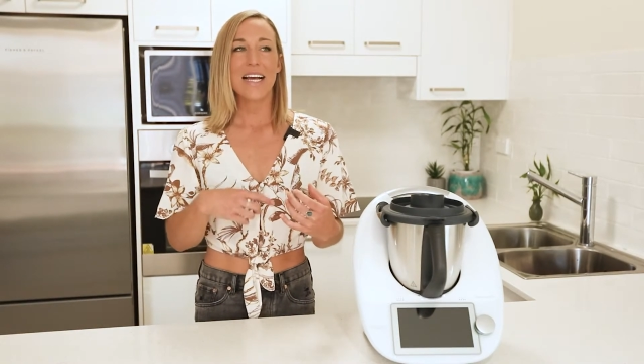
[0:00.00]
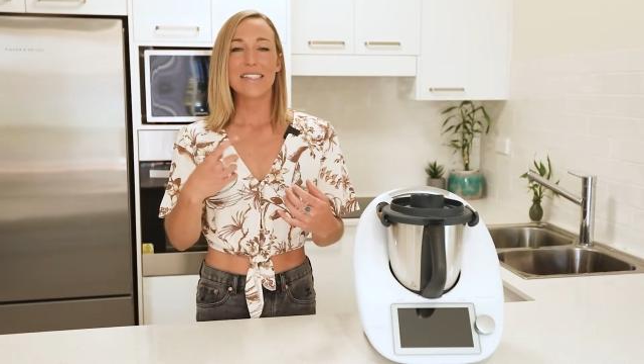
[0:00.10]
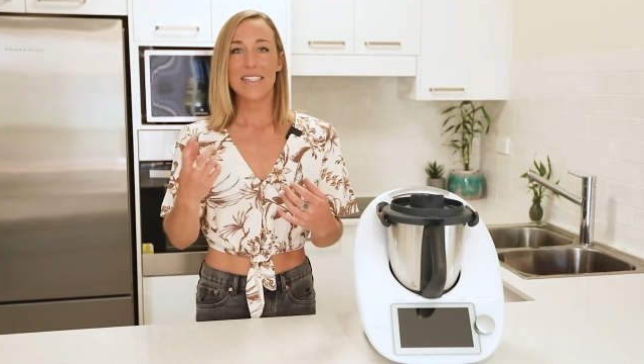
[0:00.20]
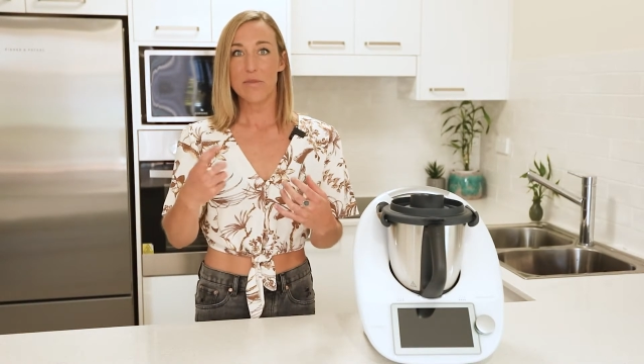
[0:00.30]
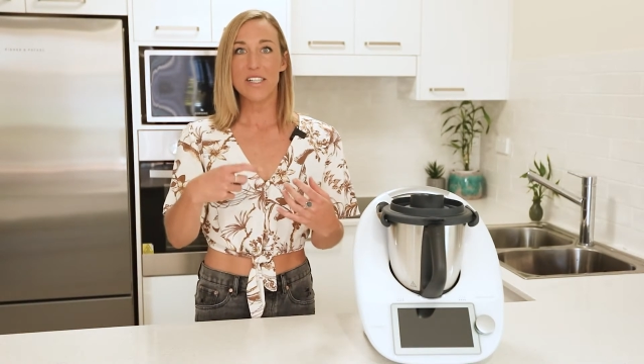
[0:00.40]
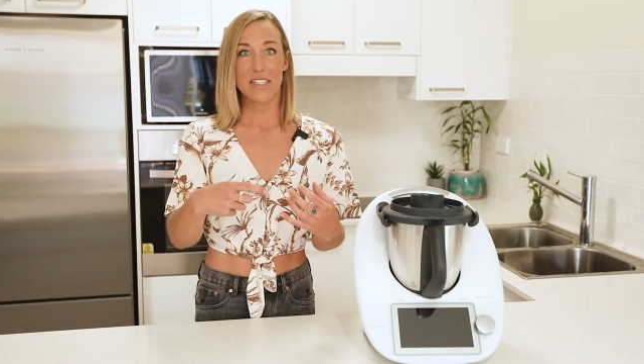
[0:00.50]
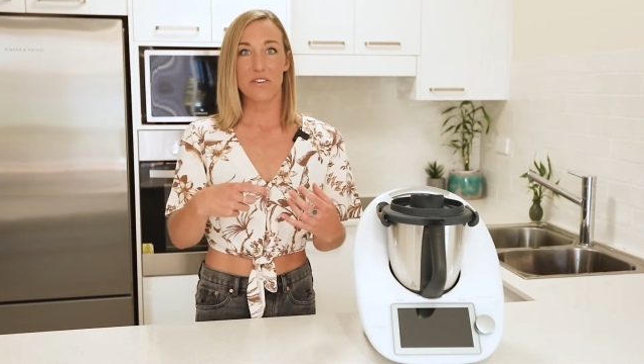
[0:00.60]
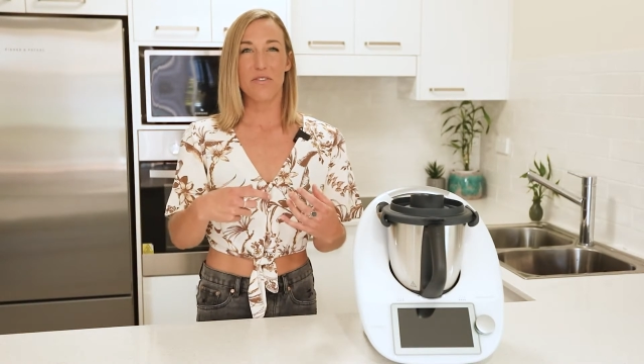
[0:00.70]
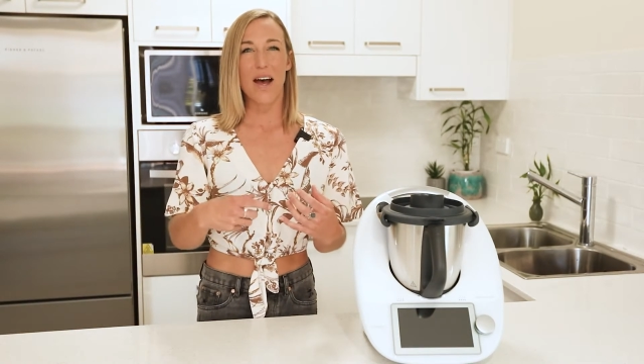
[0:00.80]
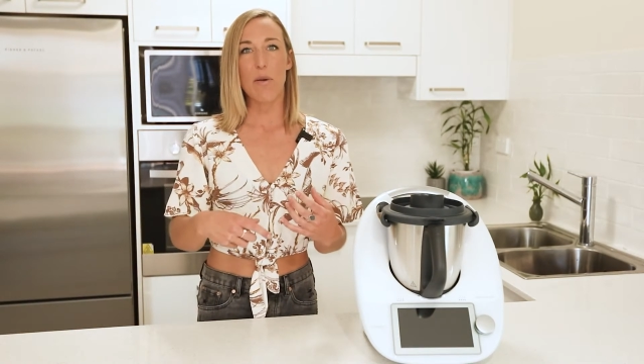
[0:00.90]
Similar to
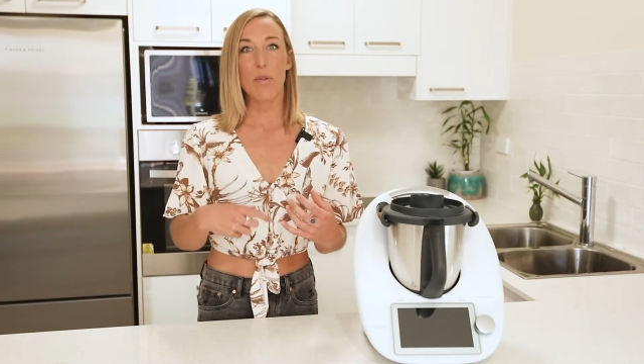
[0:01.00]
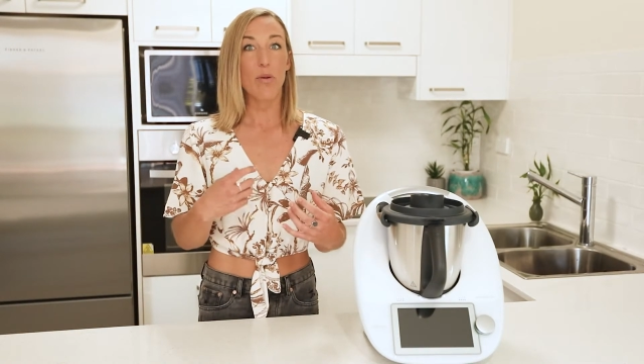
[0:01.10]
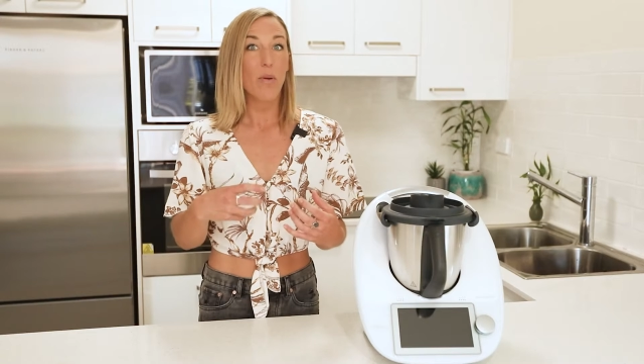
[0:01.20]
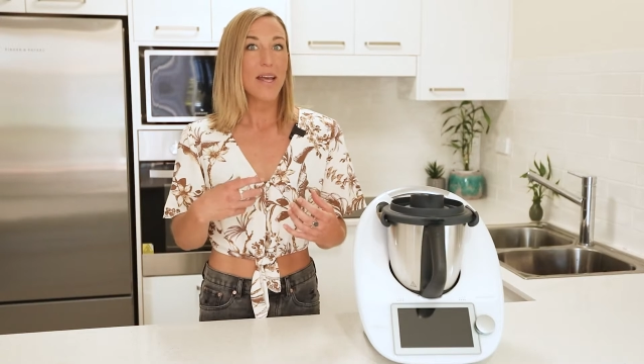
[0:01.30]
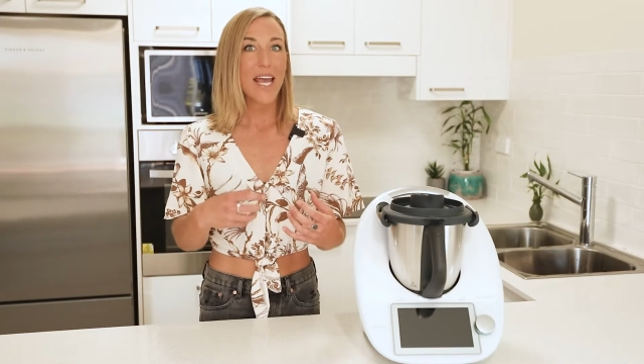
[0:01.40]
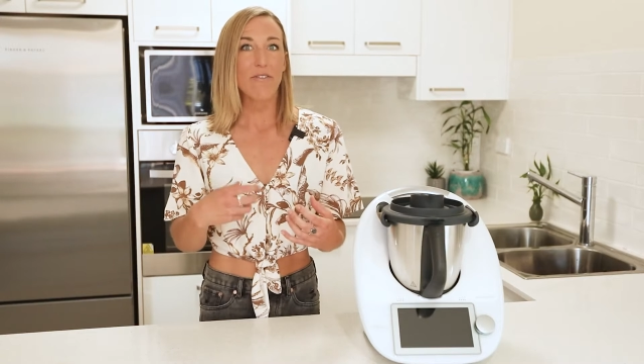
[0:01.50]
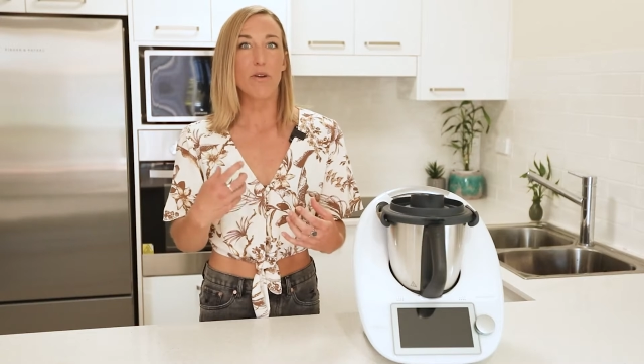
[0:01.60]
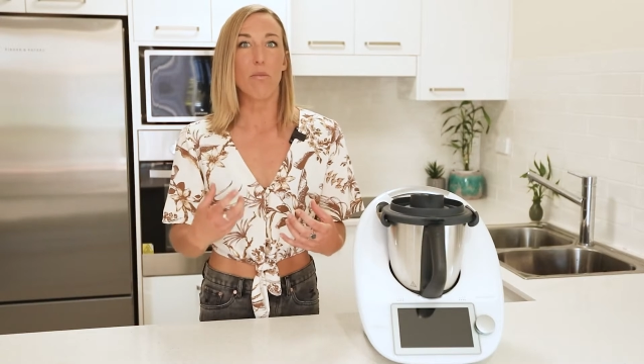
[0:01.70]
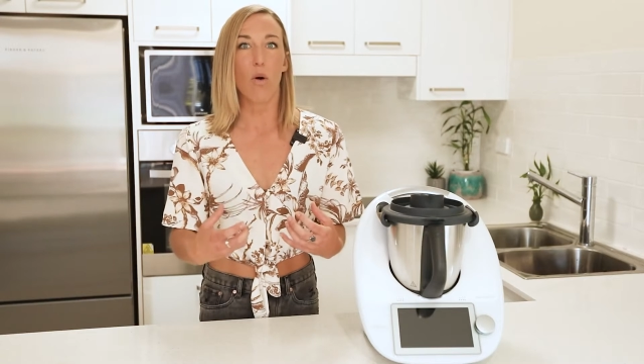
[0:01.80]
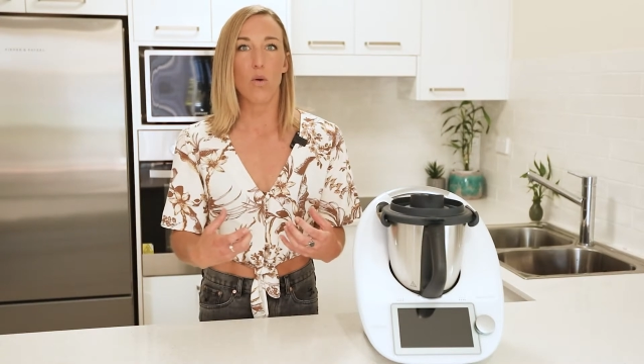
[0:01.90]
fat, but probably
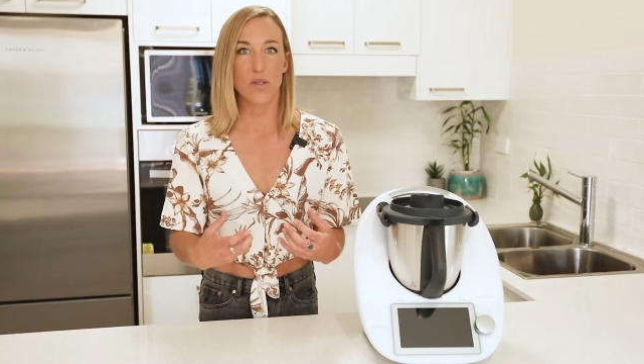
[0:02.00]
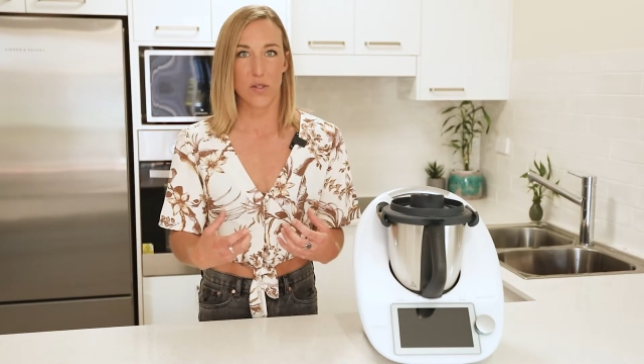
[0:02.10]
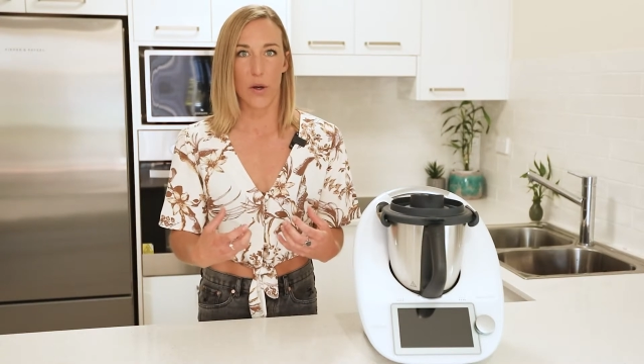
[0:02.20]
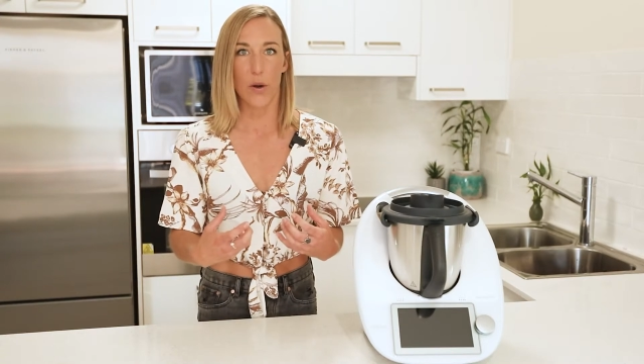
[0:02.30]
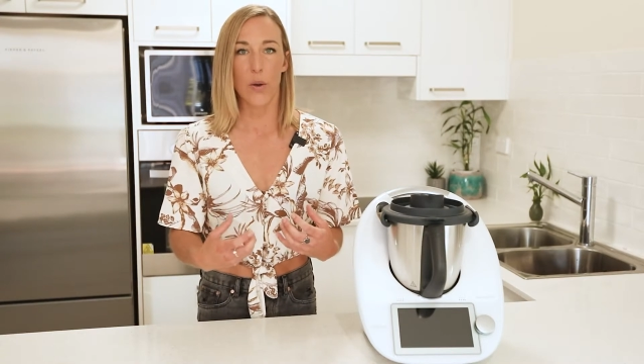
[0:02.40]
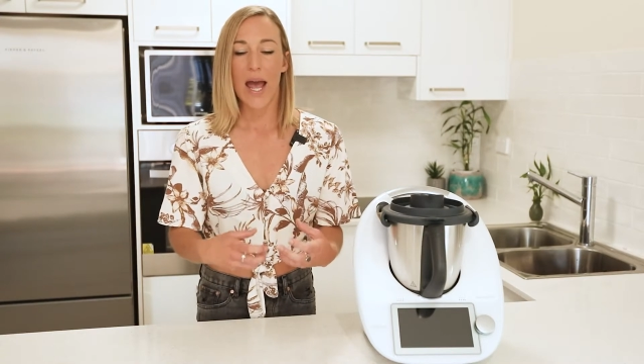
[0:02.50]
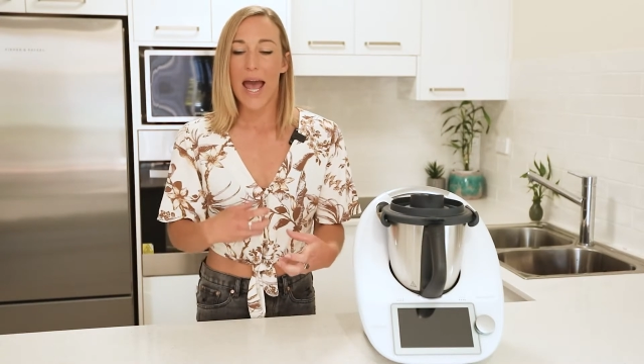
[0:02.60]
even more so.